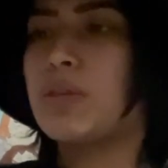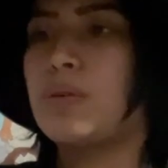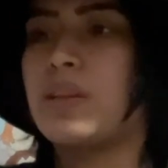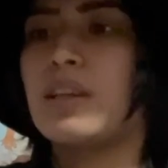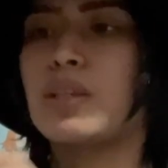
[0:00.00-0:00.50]

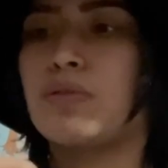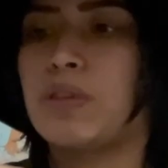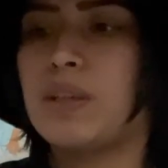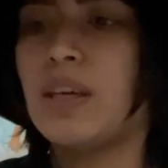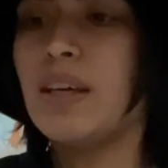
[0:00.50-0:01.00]
3 things
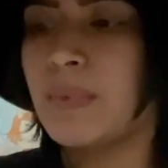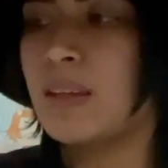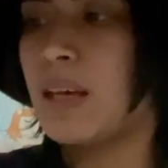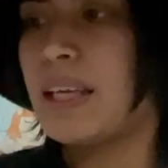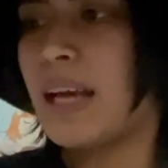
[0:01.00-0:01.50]
free.
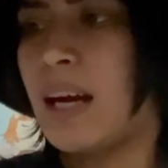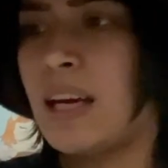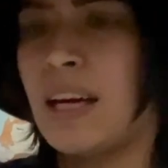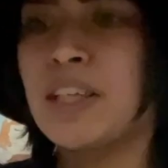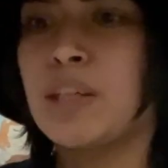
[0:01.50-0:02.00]
Yeah,
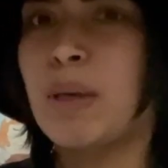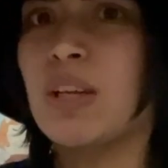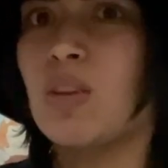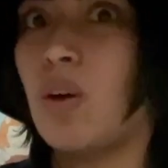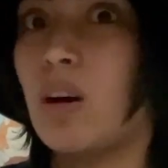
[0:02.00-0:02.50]
I actually spent
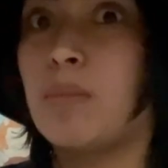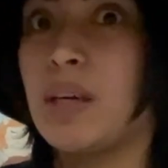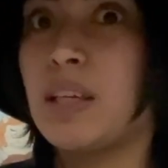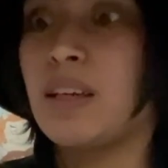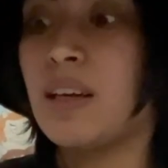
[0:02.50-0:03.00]
a lot of
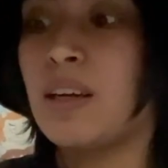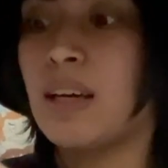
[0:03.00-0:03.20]
money there.